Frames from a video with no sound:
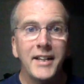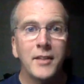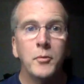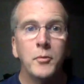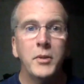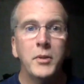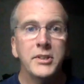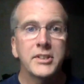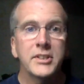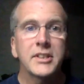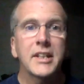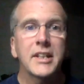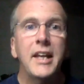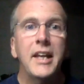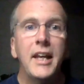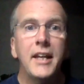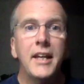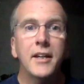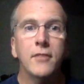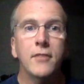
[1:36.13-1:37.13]
was
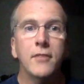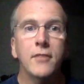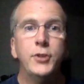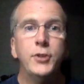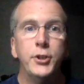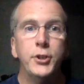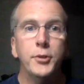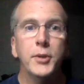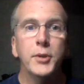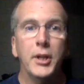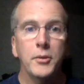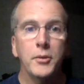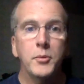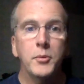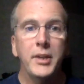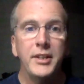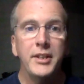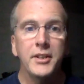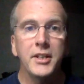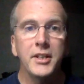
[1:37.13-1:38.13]
king of Judah
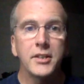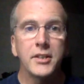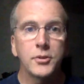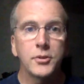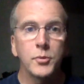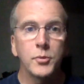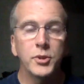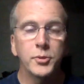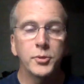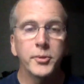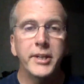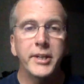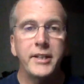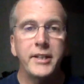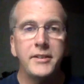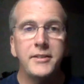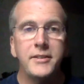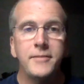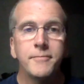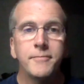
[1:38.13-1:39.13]
when this was
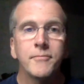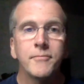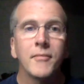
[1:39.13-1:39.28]
written.